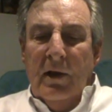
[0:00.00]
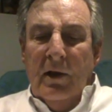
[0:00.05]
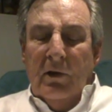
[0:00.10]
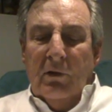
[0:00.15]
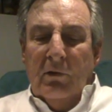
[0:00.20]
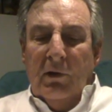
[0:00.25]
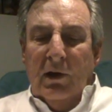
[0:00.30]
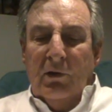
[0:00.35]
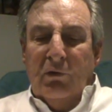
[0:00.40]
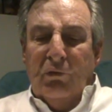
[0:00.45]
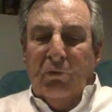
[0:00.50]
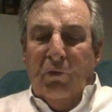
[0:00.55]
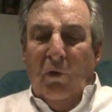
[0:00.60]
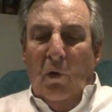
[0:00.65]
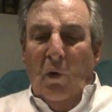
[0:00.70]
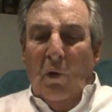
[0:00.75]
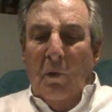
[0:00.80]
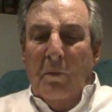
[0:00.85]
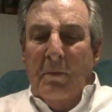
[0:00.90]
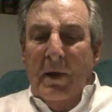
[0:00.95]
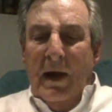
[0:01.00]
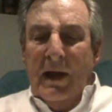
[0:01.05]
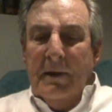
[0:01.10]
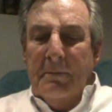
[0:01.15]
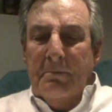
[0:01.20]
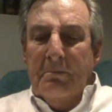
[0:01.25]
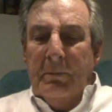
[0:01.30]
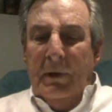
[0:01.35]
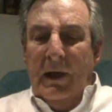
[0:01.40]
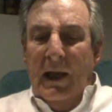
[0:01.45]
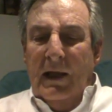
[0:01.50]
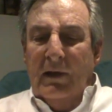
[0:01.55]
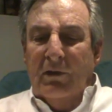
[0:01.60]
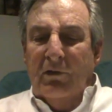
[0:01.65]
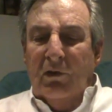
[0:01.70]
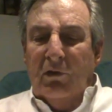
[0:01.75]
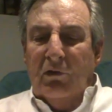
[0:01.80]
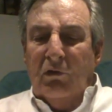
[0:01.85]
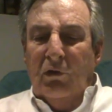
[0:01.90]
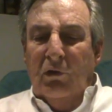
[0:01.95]
Race 4, maiden plate
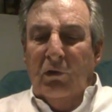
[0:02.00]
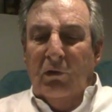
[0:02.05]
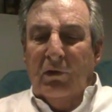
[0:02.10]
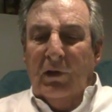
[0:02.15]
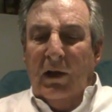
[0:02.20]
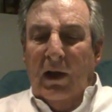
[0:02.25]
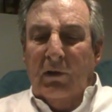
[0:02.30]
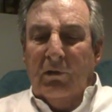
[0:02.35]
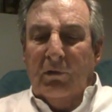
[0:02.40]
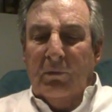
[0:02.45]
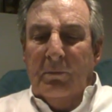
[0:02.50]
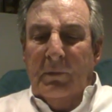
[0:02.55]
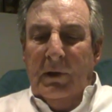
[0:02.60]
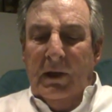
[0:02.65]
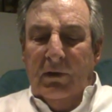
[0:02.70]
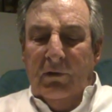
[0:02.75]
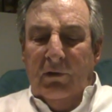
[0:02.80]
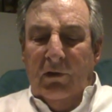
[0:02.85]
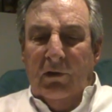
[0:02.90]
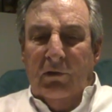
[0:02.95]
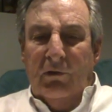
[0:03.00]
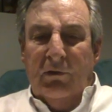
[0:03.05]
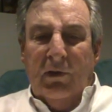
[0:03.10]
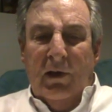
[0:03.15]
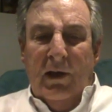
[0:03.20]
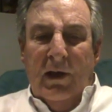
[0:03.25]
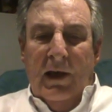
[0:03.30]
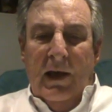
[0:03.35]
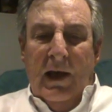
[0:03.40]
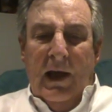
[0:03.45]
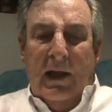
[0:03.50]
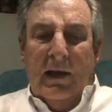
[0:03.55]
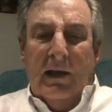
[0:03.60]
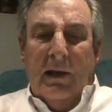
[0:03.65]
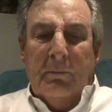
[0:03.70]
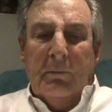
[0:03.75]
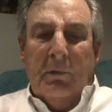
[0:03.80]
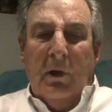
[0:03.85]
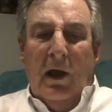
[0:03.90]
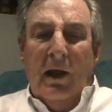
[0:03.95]
at 2,000 metres, and
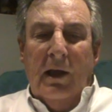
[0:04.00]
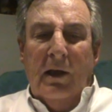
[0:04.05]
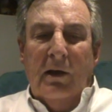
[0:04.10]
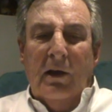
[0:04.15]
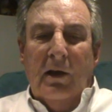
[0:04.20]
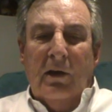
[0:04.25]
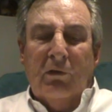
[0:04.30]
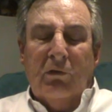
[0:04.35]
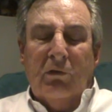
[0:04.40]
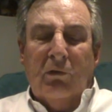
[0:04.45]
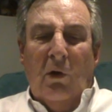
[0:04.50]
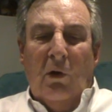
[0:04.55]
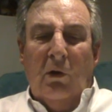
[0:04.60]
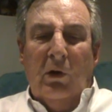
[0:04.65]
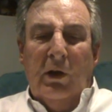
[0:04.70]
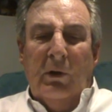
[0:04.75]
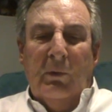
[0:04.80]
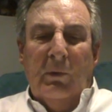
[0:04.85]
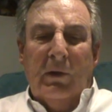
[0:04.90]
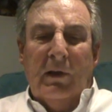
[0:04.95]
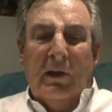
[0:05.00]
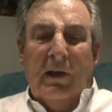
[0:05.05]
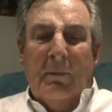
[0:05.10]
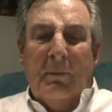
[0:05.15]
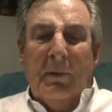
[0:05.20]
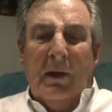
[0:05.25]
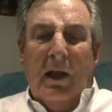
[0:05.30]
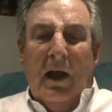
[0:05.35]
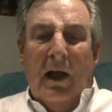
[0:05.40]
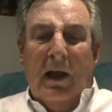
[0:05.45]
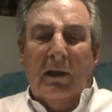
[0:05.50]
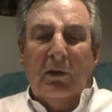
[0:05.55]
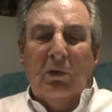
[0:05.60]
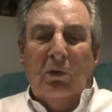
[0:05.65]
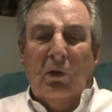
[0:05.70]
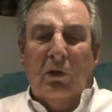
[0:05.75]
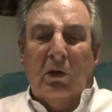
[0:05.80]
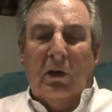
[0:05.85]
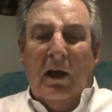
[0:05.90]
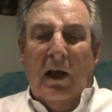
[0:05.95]
I'm going strongly with number 9,
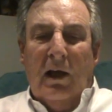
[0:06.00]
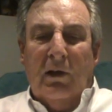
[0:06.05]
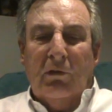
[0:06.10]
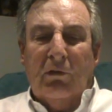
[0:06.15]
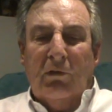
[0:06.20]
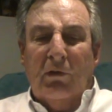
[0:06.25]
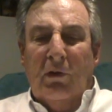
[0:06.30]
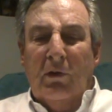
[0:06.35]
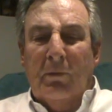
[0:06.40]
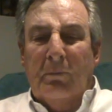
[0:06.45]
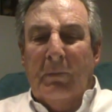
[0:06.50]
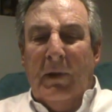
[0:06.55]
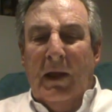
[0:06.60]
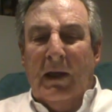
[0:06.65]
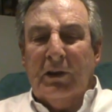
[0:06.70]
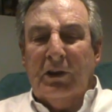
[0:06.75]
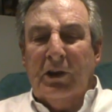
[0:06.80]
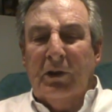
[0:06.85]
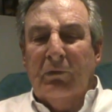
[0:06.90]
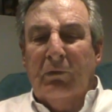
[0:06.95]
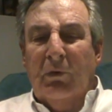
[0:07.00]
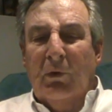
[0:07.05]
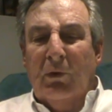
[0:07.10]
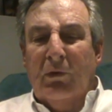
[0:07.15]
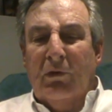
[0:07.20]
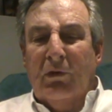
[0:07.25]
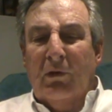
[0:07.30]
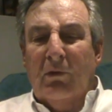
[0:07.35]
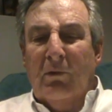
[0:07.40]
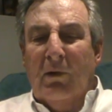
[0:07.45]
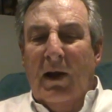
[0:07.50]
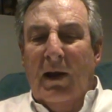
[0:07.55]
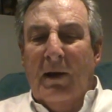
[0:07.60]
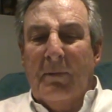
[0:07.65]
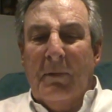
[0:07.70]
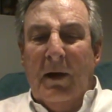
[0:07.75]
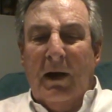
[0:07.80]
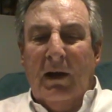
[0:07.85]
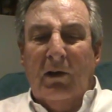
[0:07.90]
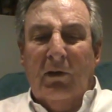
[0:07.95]
Good Counsel. Ashley Fortune, Ryan
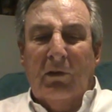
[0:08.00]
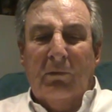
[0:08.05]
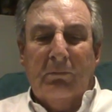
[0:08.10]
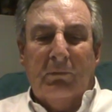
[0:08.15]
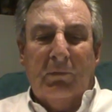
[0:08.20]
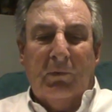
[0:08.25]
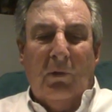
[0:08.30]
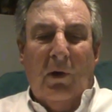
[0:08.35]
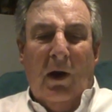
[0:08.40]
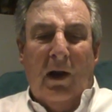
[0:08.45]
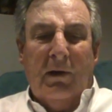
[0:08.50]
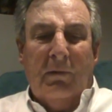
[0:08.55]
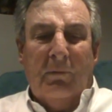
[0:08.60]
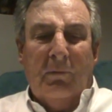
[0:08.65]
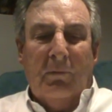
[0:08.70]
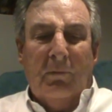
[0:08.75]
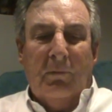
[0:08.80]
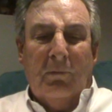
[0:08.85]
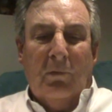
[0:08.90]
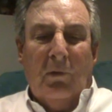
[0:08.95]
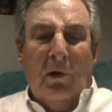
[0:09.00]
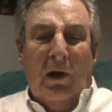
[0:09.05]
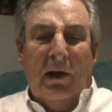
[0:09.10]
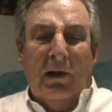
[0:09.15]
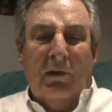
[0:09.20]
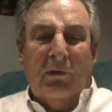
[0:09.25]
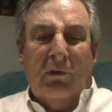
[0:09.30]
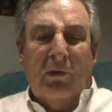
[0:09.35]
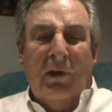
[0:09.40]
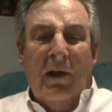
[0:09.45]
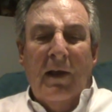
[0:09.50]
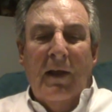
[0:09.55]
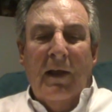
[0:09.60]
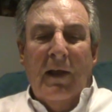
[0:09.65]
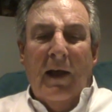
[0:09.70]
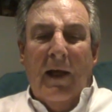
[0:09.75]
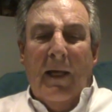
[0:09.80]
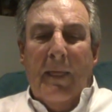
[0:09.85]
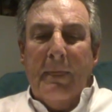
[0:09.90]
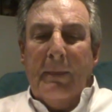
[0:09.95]
Munger rides,
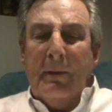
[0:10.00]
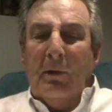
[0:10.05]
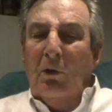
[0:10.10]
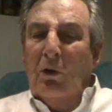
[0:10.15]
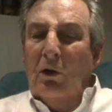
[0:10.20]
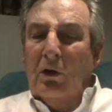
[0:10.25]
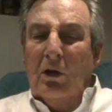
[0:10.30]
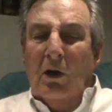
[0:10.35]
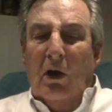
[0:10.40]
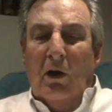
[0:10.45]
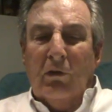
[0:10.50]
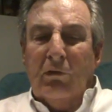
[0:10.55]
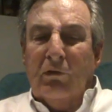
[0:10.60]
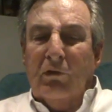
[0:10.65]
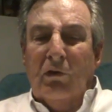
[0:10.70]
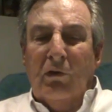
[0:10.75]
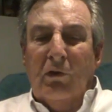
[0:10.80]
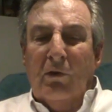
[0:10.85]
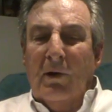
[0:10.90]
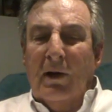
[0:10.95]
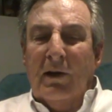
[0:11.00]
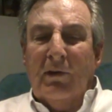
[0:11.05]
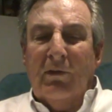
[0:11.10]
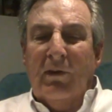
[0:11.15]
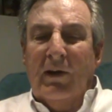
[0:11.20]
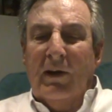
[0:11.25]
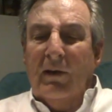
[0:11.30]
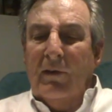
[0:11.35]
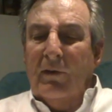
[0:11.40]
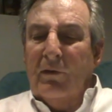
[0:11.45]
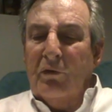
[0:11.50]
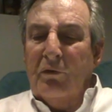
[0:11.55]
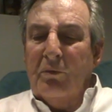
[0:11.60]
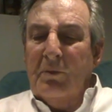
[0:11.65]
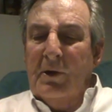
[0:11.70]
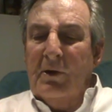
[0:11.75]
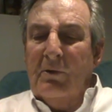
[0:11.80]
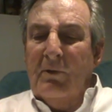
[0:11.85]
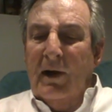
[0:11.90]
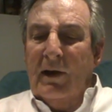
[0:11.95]
and good last 2 runs, head of the
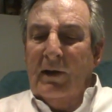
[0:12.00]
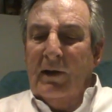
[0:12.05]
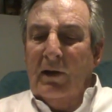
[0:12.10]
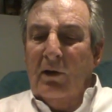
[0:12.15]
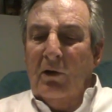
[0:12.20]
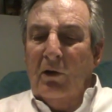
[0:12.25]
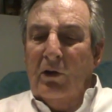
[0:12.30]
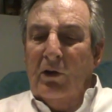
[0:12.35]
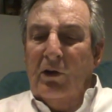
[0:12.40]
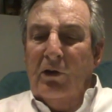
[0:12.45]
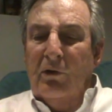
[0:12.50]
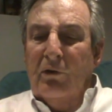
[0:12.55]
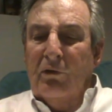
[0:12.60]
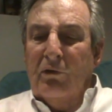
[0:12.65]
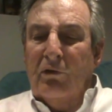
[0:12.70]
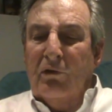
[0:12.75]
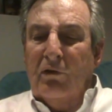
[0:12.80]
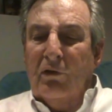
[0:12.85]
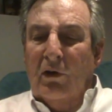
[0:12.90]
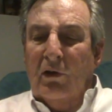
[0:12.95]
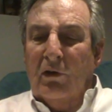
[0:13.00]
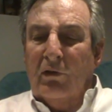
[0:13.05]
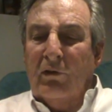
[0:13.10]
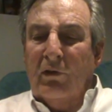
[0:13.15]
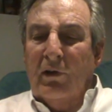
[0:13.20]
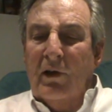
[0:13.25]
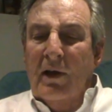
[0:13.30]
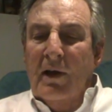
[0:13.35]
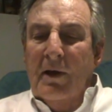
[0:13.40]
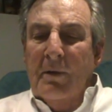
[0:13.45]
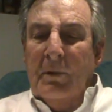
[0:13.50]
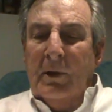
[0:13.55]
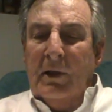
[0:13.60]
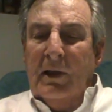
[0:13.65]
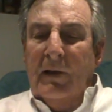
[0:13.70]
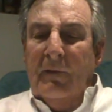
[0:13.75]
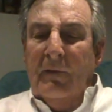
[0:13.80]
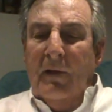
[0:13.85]
speed rating, got a huge chance. But then